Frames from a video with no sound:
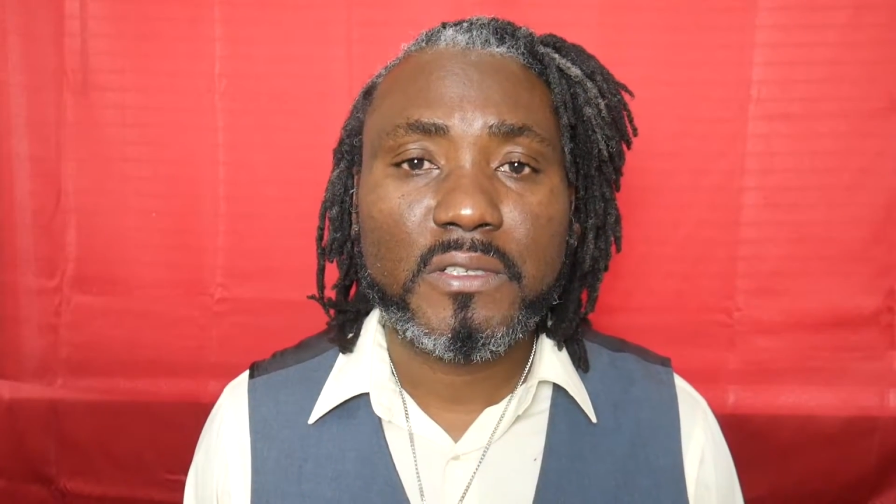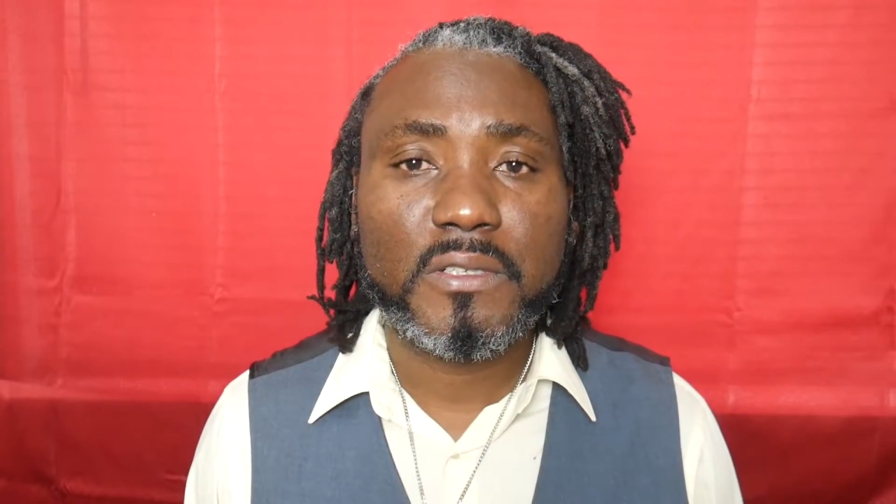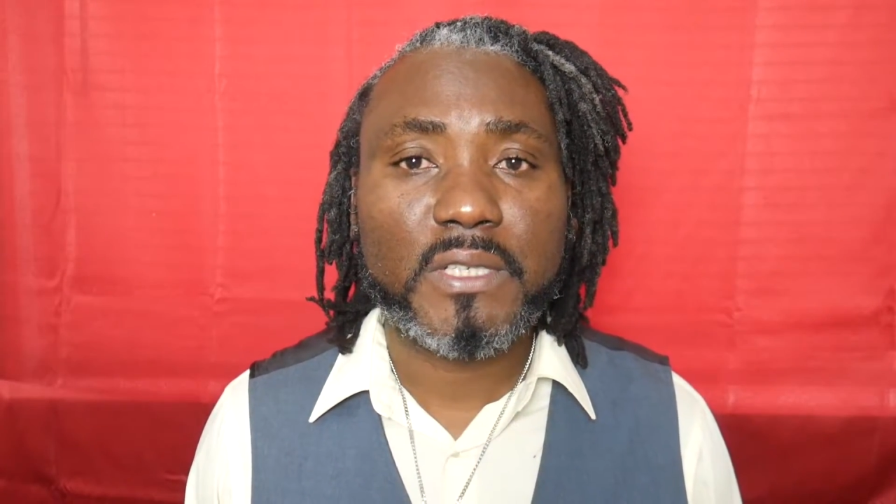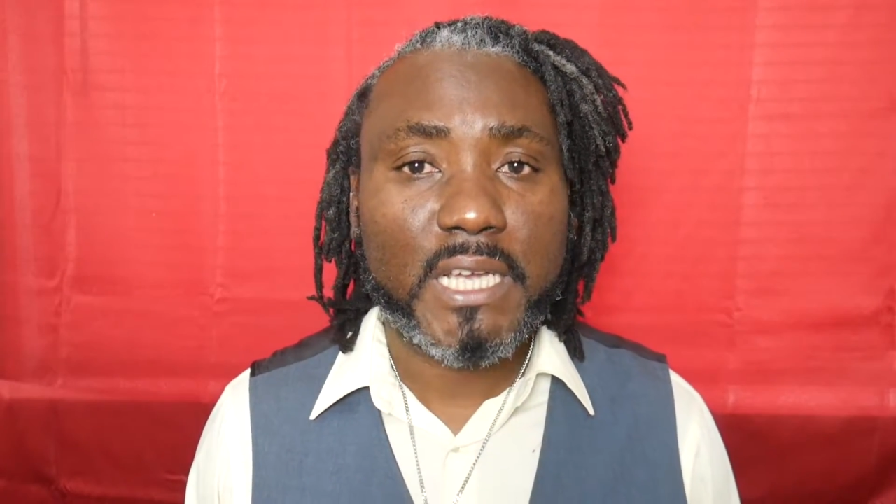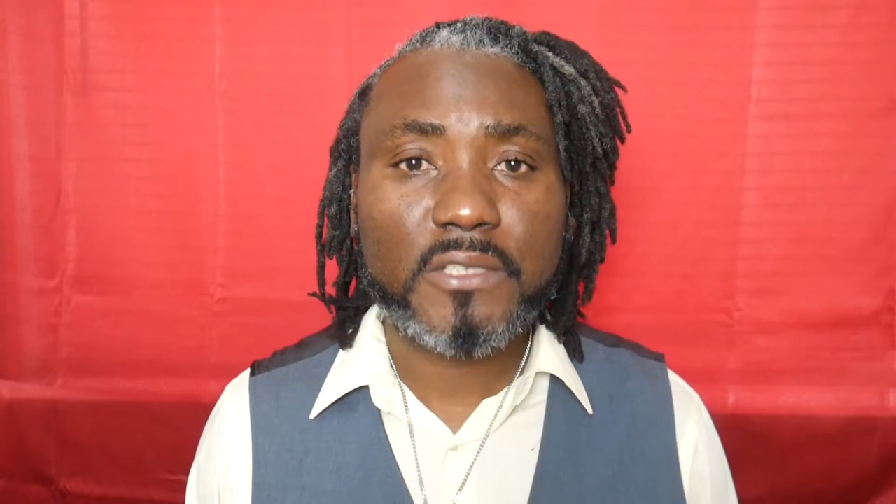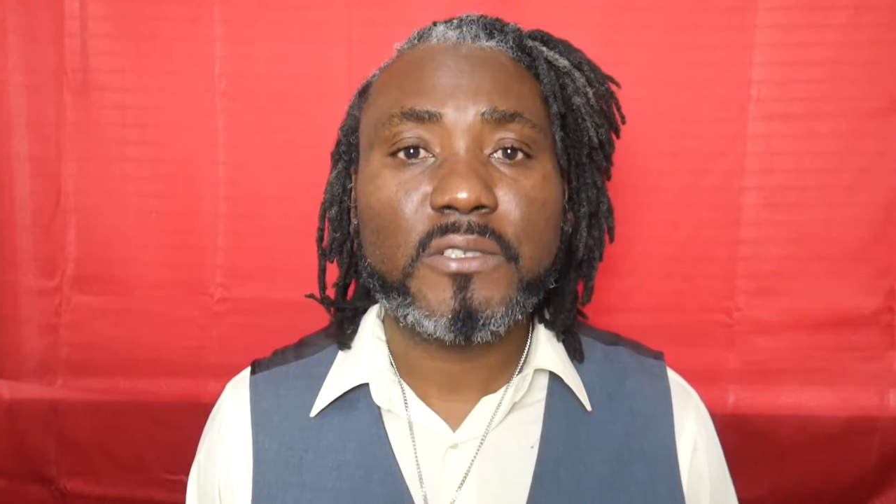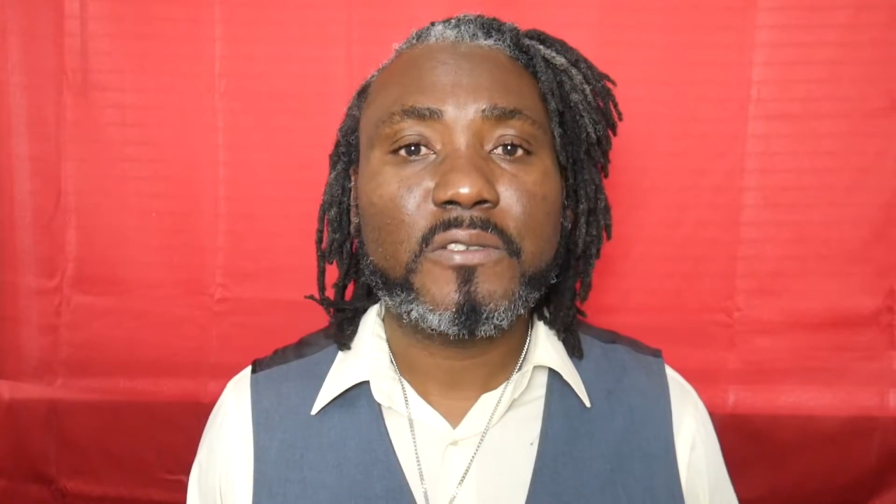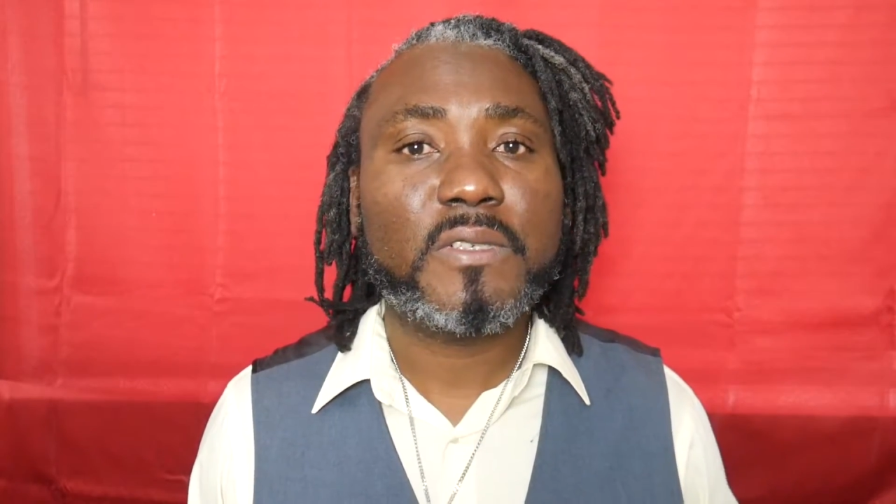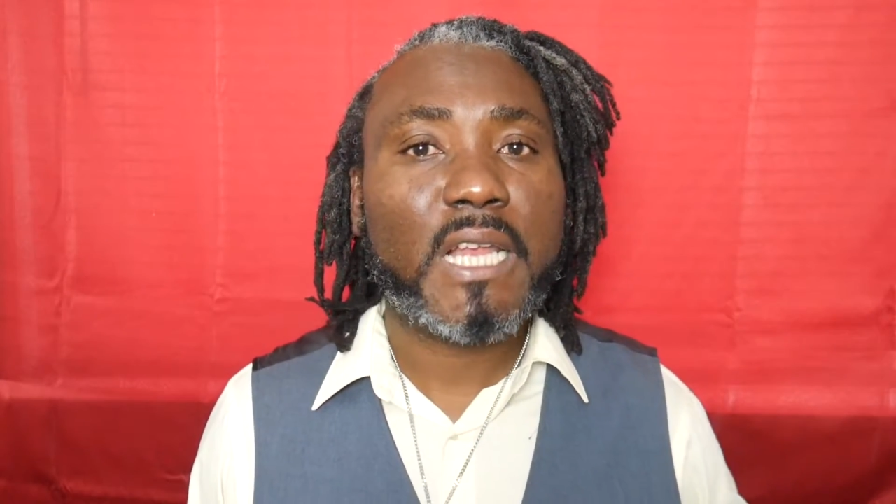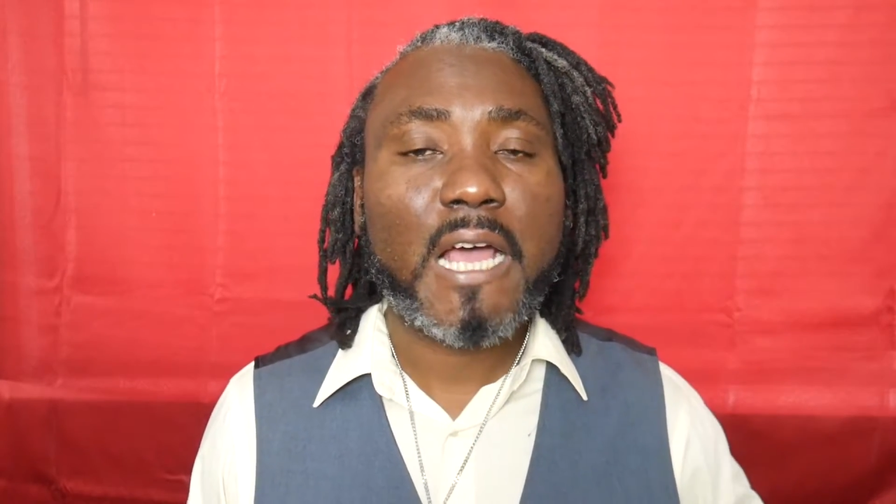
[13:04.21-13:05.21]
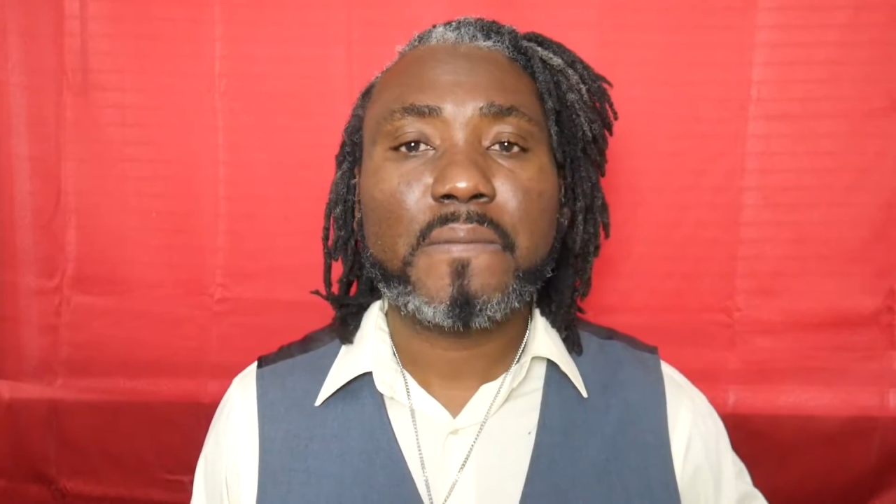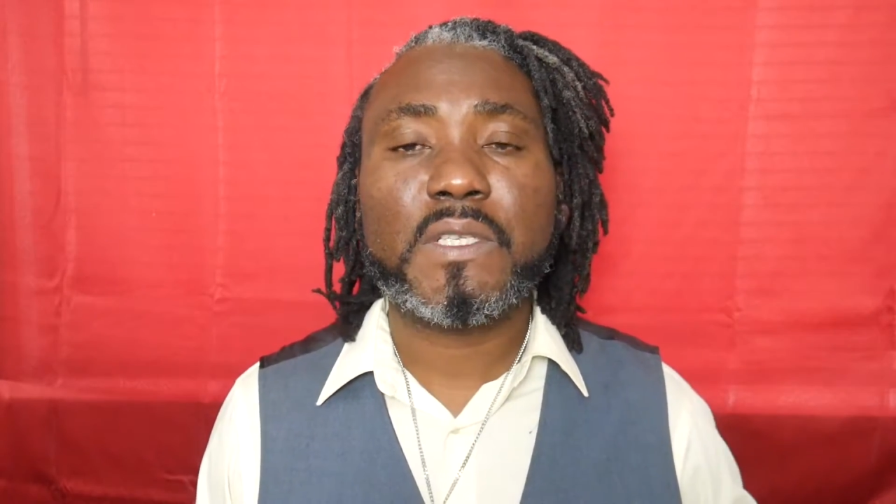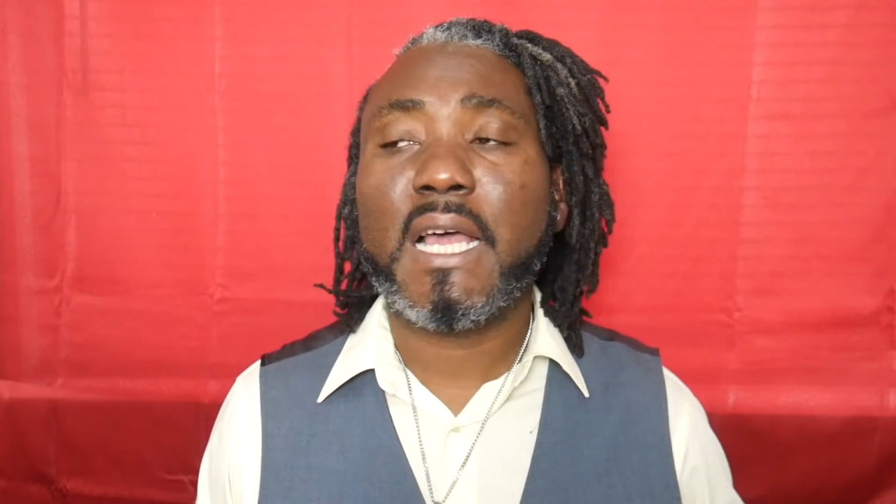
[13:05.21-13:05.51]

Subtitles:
to get you to relapse,